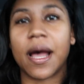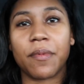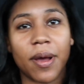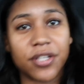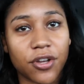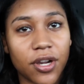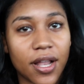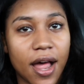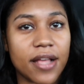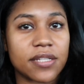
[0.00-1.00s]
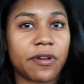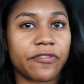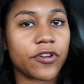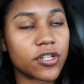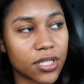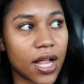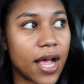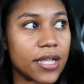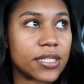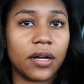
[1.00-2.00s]
yeah, I'm about to go to class, my first
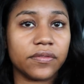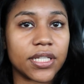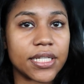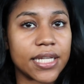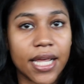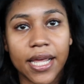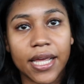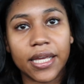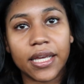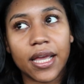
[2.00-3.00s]
class of today,